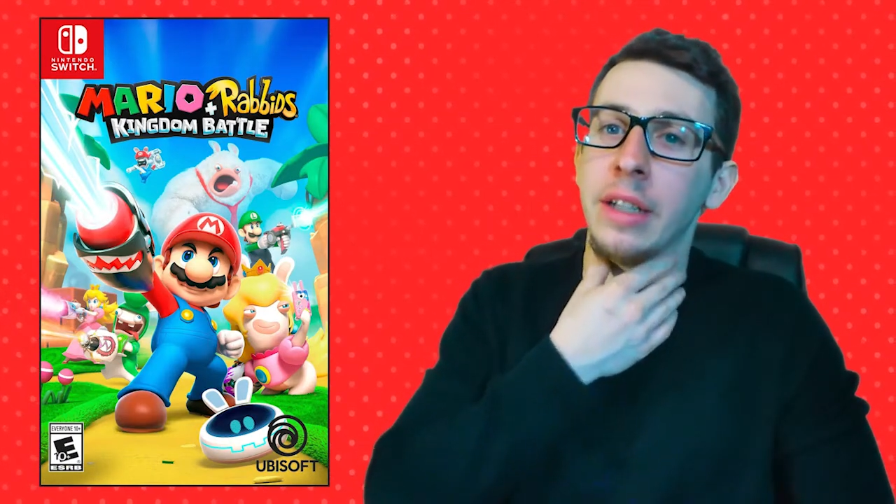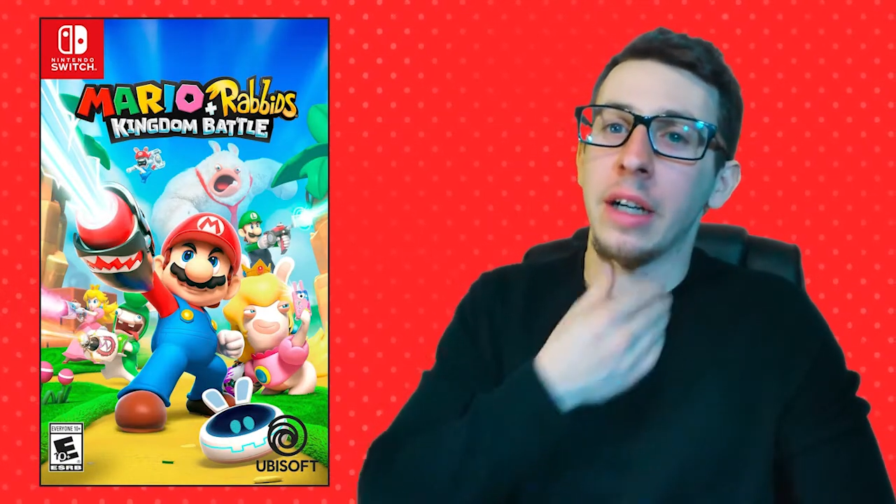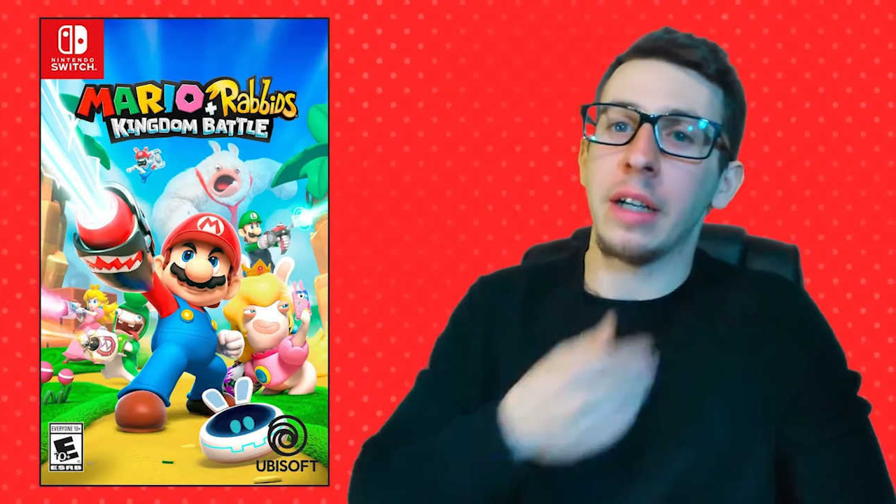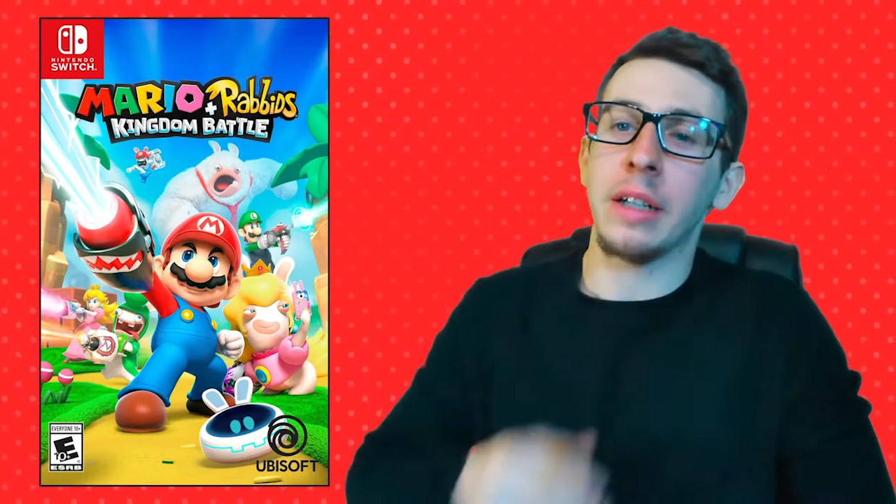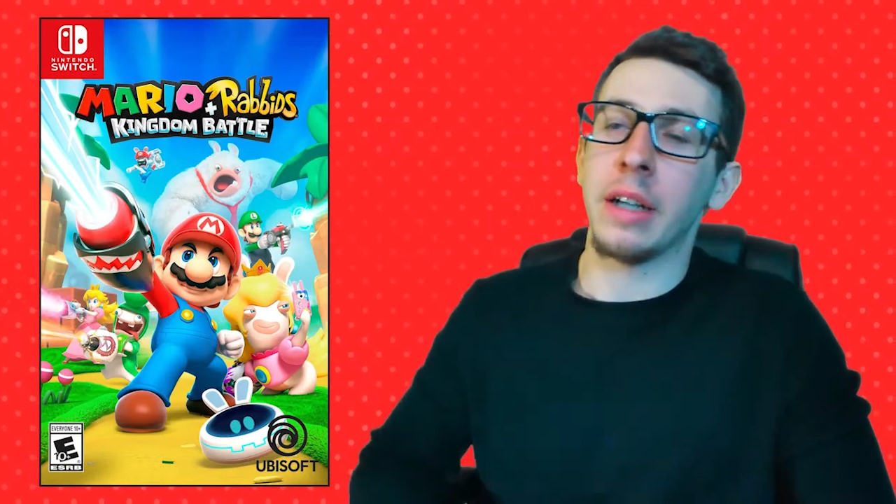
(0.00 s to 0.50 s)

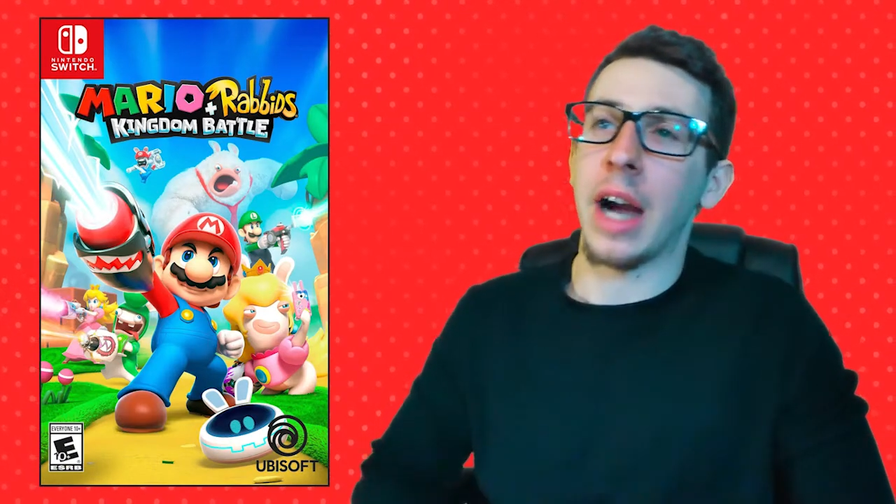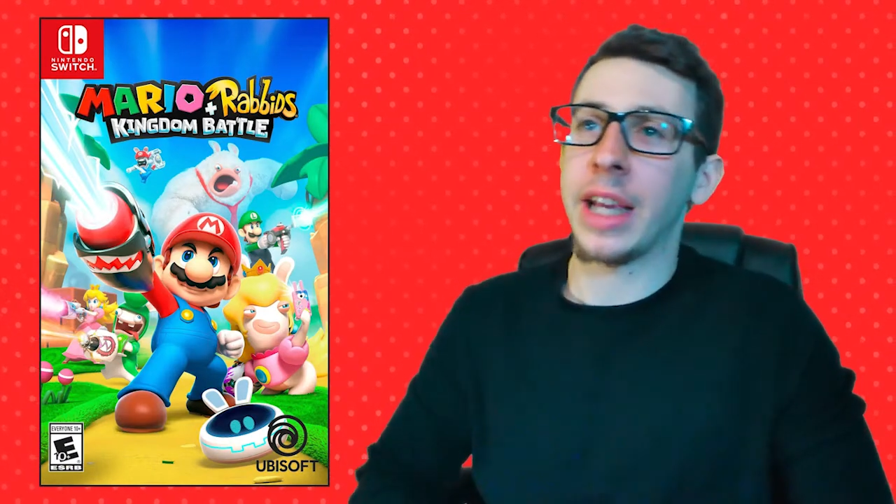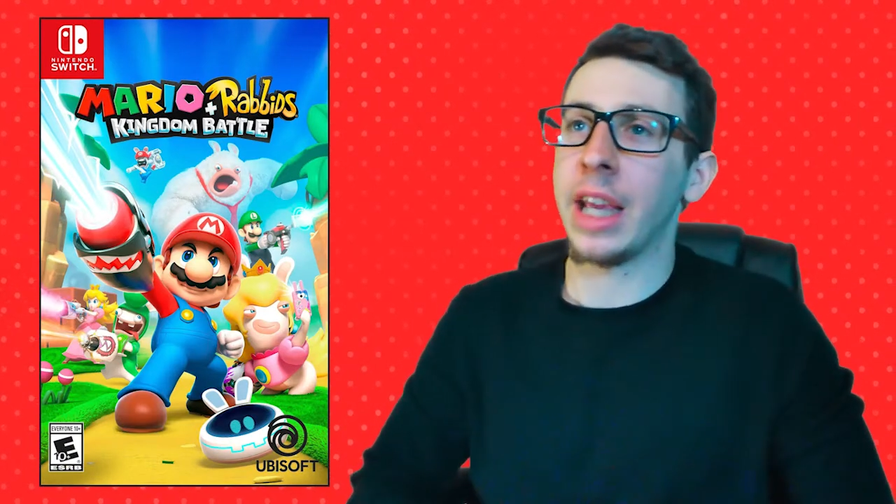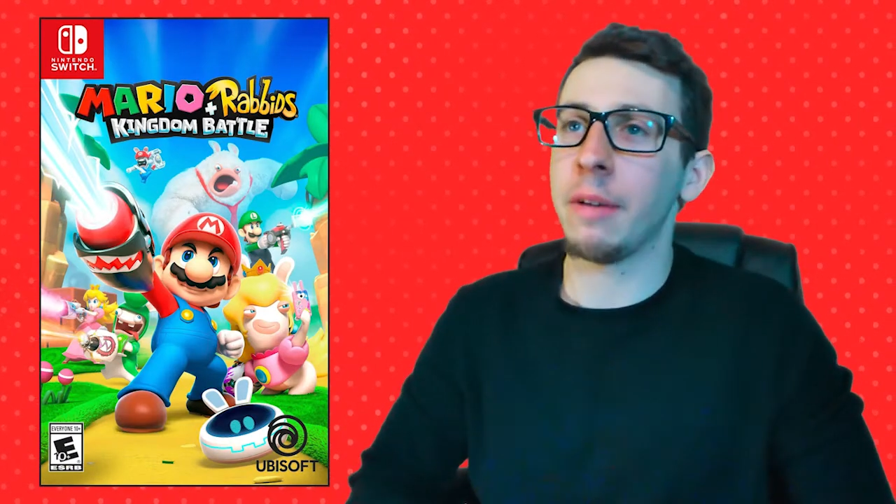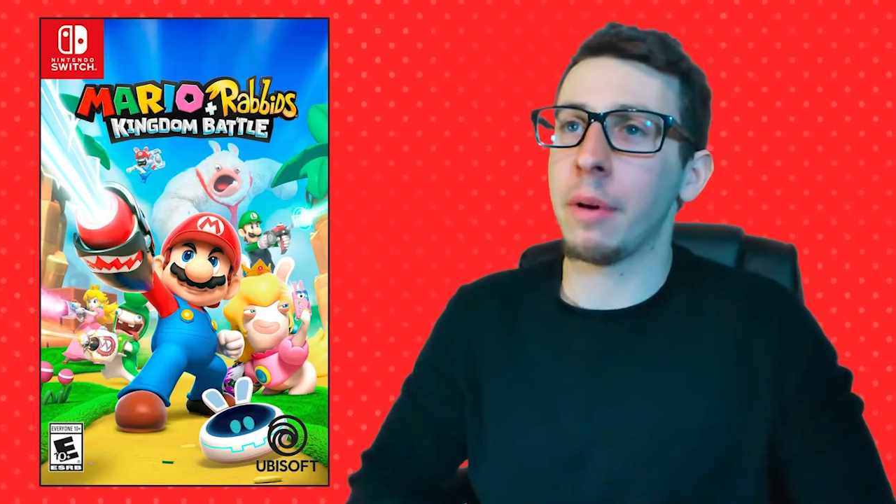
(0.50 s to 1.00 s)
I
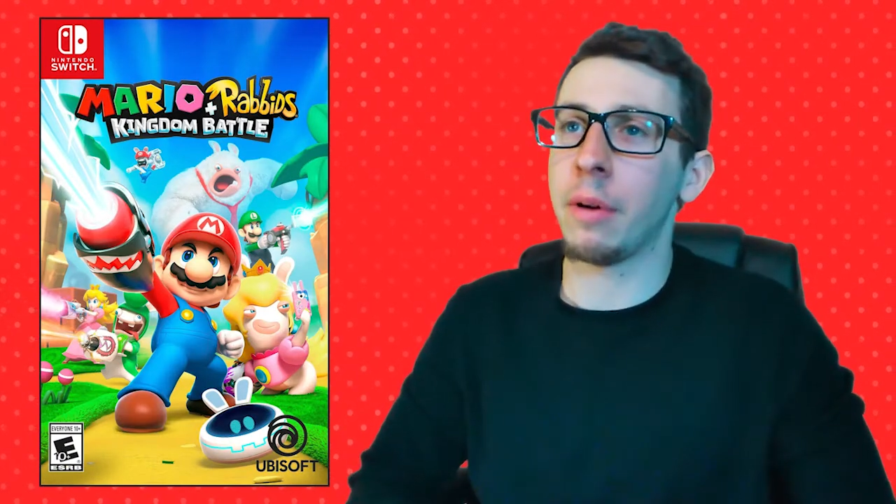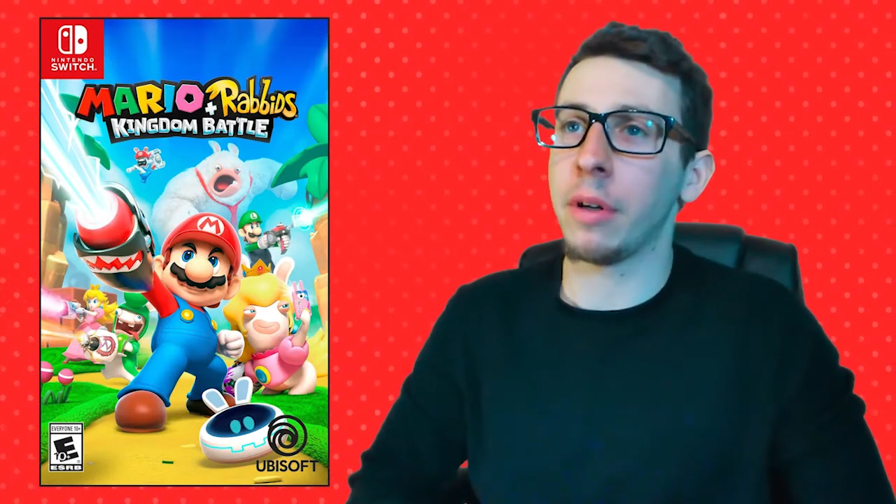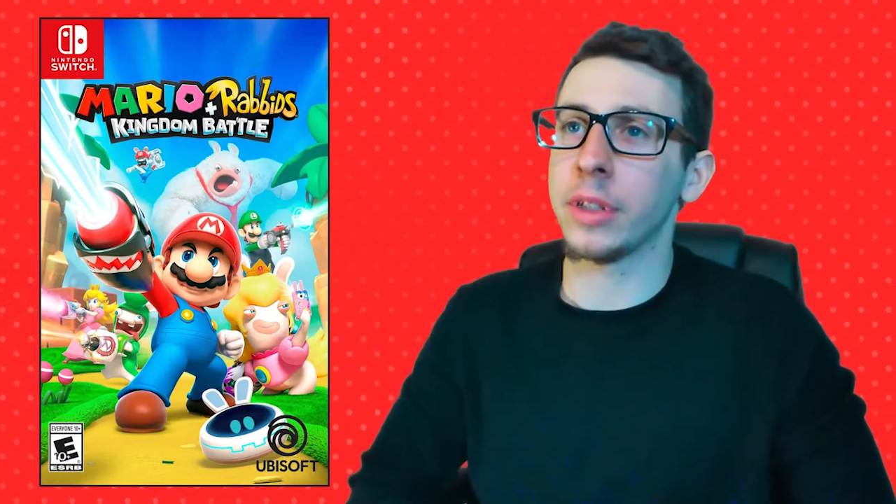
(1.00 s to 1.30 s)
can't remember off the